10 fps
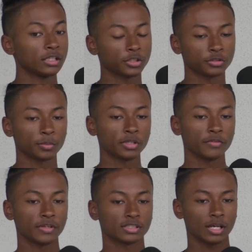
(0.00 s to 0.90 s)
So some of the
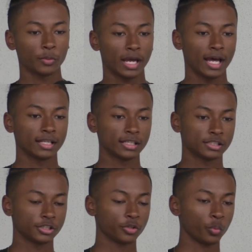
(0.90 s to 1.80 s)
events that we had
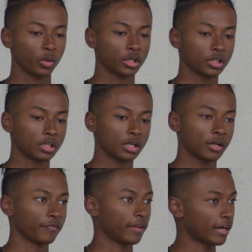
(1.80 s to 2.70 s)
this year were
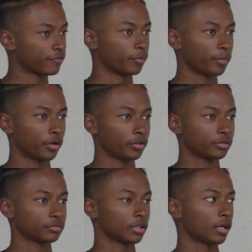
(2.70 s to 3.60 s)
flag
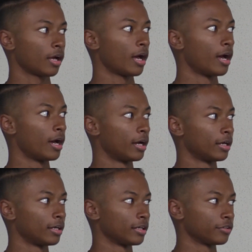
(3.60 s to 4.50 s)
football,
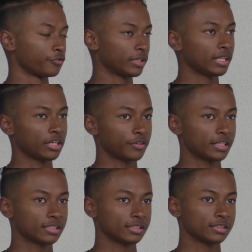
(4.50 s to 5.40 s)
relay
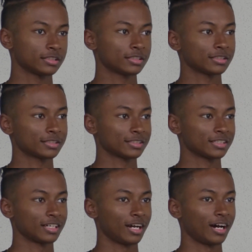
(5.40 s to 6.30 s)
races,
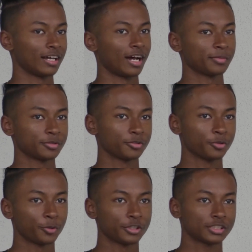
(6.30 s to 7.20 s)
an obstacle
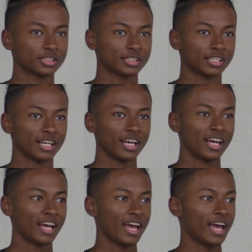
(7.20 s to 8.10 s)
course,
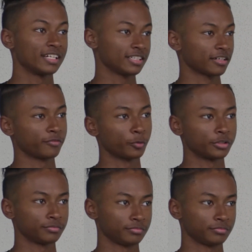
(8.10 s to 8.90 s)
and tug of war.